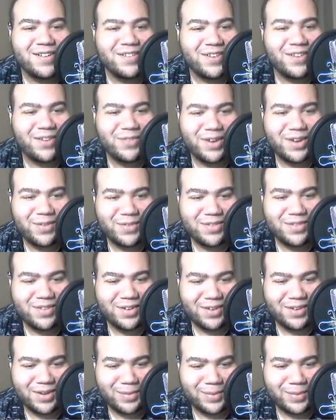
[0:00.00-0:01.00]
Right when I was
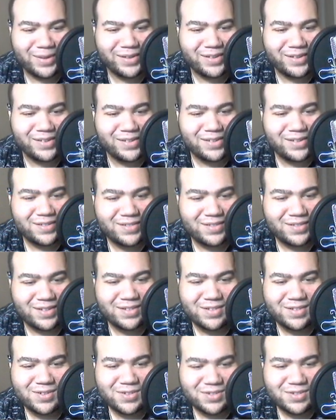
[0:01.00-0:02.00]
talking about it.
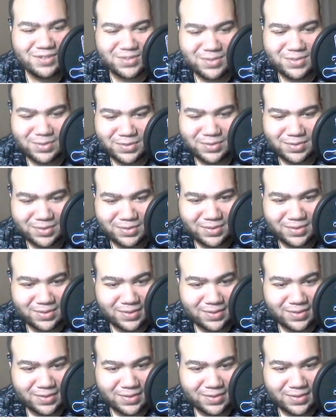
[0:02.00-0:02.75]
Send Scorch is cool too.